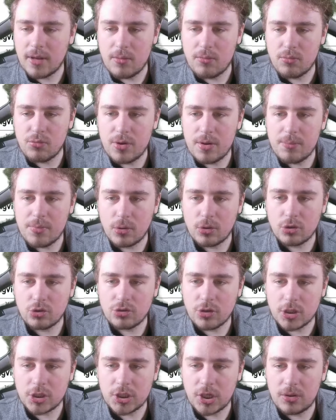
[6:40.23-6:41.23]
It rebroke
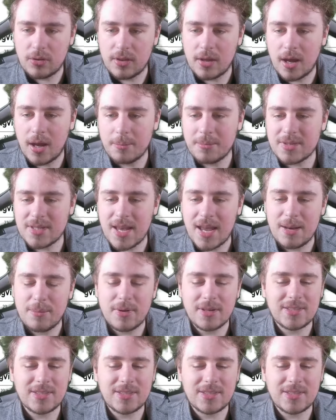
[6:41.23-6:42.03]
structure to the upside.